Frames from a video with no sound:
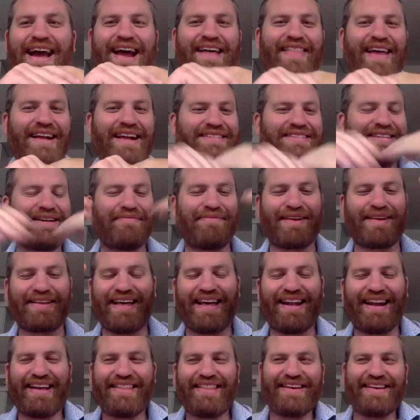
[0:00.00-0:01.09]
And that's something
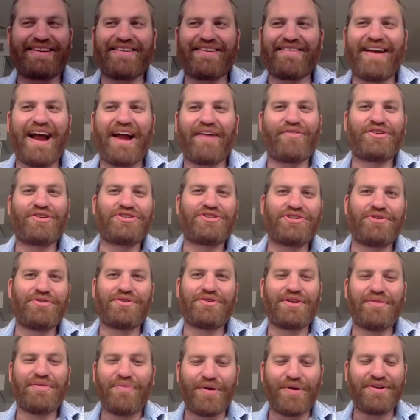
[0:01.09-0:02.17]
that I think your average
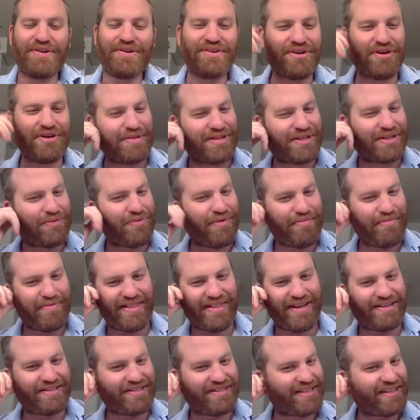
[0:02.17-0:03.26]
union wouldn't do, but the women
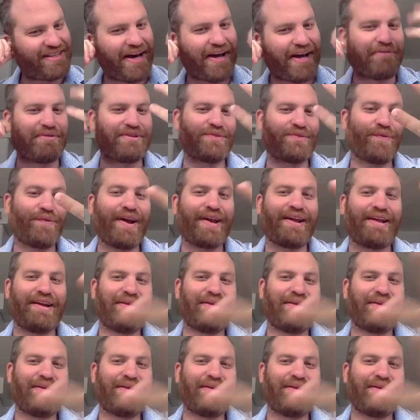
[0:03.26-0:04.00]
there just thought it was fun.